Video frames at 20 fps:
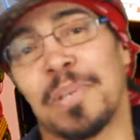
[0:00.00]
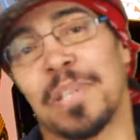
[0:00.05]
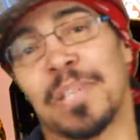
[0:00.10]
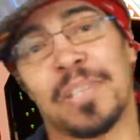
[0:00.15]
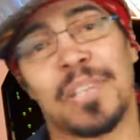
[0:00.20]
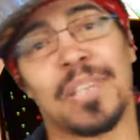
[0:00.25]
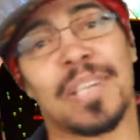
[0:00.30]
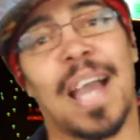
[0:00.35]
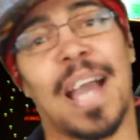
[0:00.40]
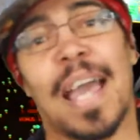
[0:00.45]
to be
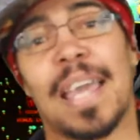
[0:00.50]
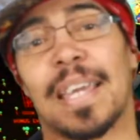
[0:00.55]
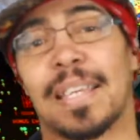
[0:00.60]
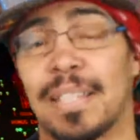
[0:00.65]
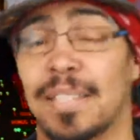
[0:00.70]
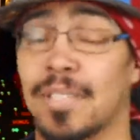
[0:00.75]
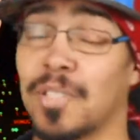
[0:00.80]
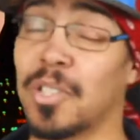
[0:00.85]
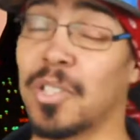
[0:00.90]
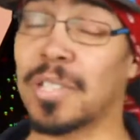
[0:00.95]
a good guy
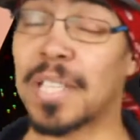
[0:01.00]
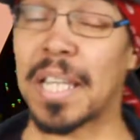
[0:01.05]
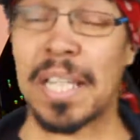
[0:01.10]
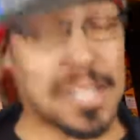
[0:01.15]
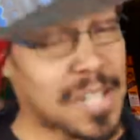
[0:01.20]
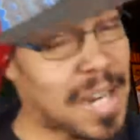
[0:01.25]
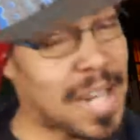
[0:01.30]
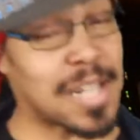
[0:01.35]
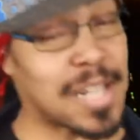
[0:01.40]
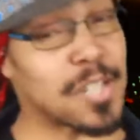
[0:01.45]
in this. Could they
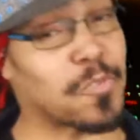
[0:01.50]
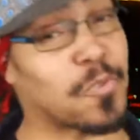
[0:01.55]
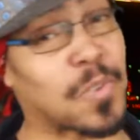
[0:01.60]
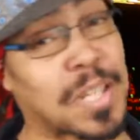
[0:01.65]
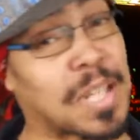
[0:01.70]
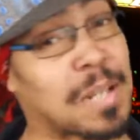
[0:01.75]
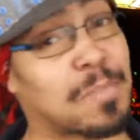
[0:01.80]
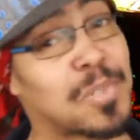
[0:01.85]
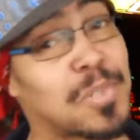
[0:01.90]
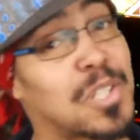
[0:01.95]
change it for
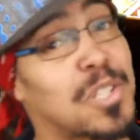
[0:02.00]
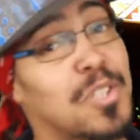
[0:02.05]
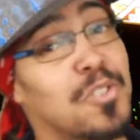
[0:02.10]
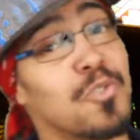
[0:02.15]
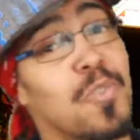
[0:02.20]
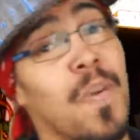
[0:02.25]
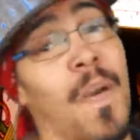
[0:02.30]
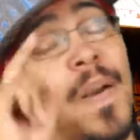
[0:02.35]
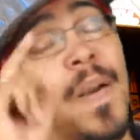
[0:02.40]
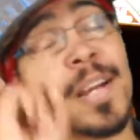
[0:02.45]
the
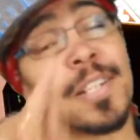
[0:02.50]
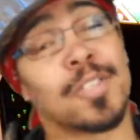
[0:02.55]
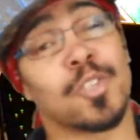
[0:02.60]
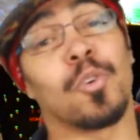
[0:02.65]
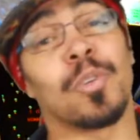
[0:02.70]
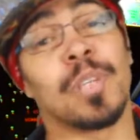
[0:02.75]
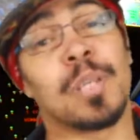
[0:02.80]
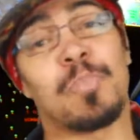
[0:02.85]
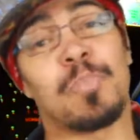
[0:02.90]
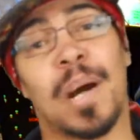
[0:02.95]
MCU?
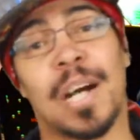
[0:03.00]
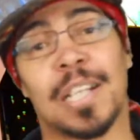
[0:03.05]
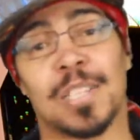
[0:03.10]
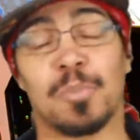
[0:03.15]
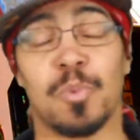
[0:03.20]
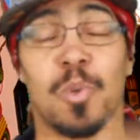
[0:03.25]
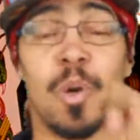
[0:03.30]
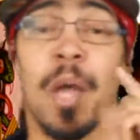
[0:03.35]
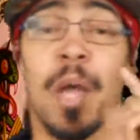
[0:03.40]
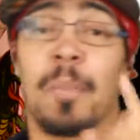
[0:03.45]
Totally
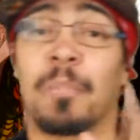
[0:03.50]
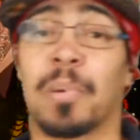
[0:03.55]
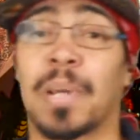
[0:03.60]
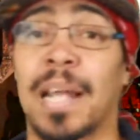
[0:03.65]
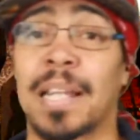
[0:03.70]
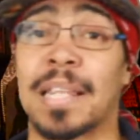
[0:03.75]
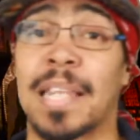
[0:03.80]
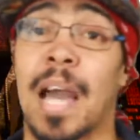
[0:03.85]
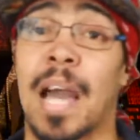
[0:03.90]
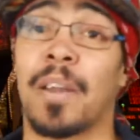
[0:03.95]
possible,
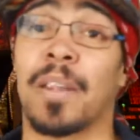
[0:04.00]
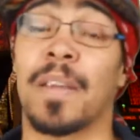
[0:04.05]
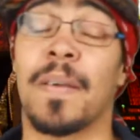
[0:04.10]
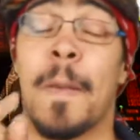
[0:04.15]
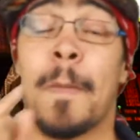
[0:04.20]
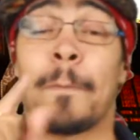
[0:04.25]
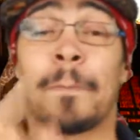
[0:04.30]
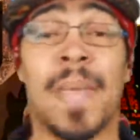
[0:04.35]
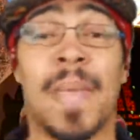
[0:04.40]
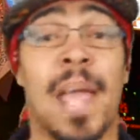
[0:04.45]
but I doubt it.
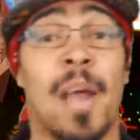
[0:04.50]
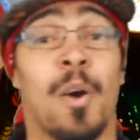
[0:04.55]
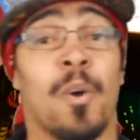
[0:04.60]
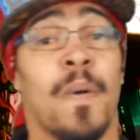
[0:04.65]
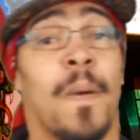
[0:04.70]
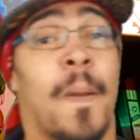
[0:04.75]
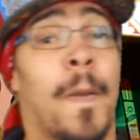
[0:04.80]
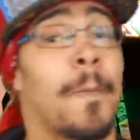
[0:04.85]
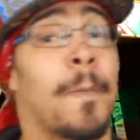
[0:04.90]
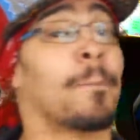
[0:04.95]
Now,
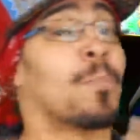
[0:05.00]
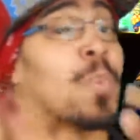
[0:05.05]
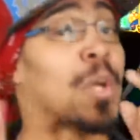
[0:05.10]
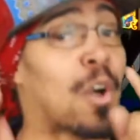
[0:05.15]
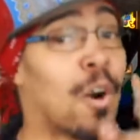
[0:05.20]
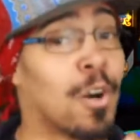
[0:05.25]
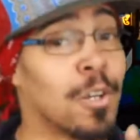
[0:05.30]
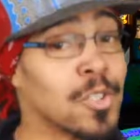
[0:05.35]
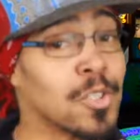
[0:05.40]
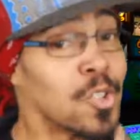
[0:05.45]

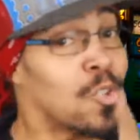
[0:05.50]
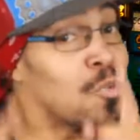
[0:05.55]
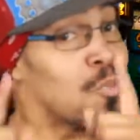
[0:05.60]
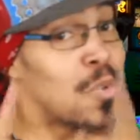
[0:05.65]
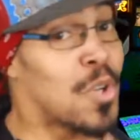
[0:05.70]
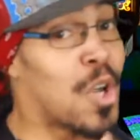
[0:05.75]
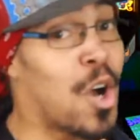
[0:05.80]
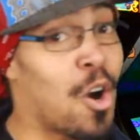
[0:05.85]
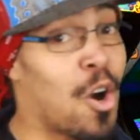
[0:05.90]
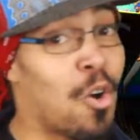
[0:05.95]
we also
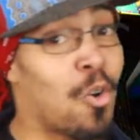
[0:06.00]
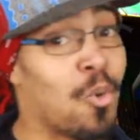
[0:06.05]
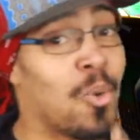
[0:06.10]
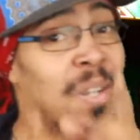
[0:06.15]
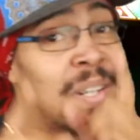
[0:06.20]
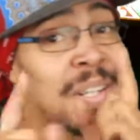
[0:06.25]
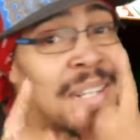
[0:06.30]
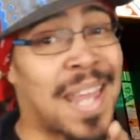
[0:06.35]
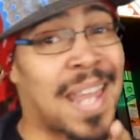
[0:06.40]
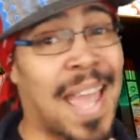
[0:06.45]

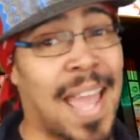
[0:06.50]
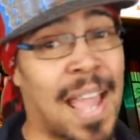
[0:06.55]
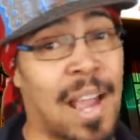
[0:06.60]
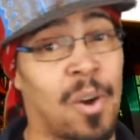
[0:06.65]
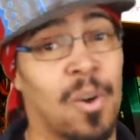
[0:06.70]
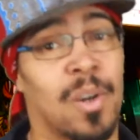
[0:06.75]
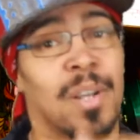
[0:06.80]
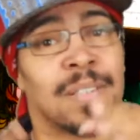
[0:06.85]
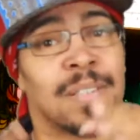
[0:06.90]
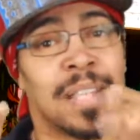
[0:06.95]
know
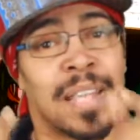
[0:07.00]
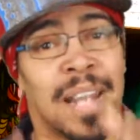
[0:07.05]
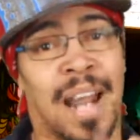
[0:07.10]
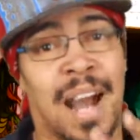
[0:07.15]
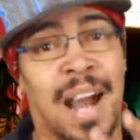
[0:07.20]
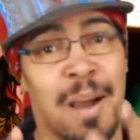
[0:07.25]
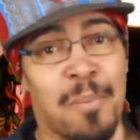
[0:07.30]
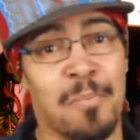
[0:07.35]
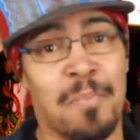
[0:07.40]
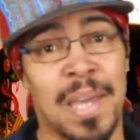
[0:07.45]
now that
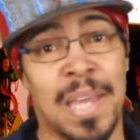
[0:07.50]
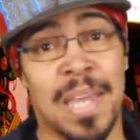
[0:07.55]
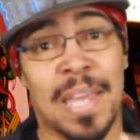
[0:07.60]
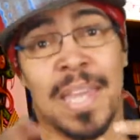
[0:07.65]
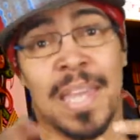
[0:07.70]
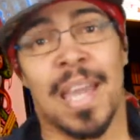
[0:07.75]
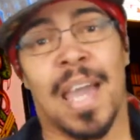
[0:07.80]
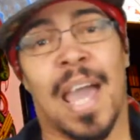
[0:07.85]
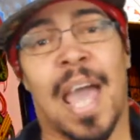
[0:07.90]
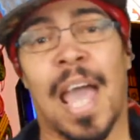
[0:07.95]
Aunt
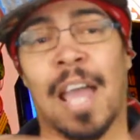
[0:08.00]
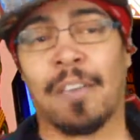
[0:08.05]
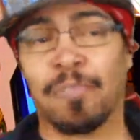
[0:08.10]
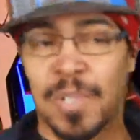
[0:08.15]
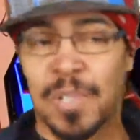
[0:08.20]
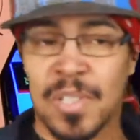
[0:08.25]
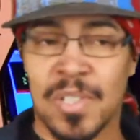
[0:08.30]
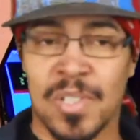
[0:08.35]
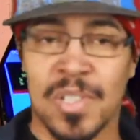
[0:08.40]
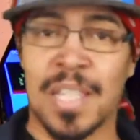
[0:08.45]
May,
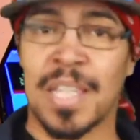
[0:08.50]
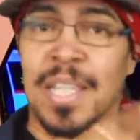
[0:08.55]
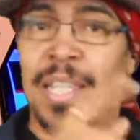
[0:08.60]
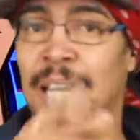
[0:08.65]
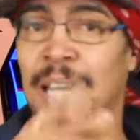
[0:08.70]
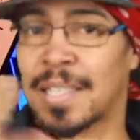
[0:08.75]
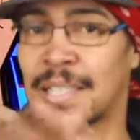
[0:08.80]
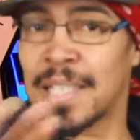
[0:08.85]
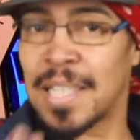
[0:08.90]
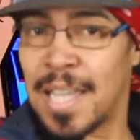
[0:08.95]
after the
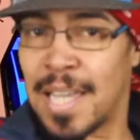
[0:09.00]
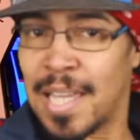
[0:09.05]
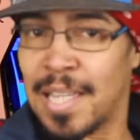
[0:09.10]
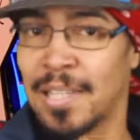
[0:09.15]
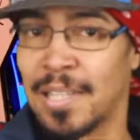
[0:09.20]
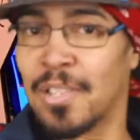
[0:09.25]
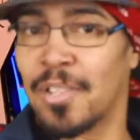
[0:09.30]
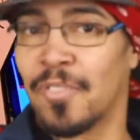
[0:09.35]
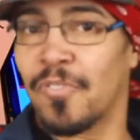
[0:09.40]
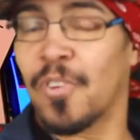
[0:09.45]
scene at the
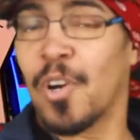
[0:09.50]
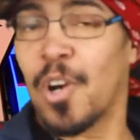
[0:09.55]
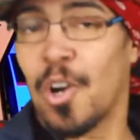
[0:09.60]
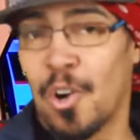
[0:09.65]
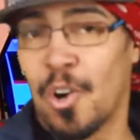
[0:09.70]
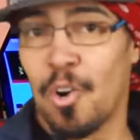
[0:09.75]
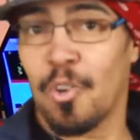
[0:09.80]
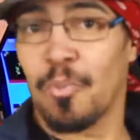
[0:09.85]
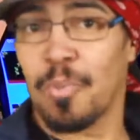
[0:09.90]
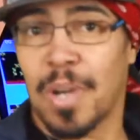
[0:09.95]
end of
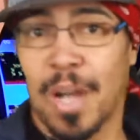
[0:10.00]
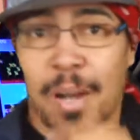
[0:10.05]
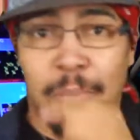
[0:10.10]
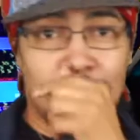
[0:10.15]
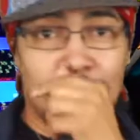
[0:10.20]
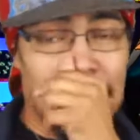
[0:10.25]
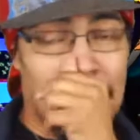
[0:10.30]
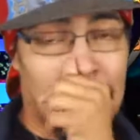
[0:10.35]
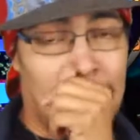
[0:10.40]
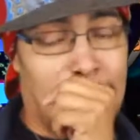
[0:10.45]

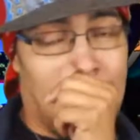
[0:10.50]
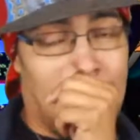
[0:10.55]
Homecoming,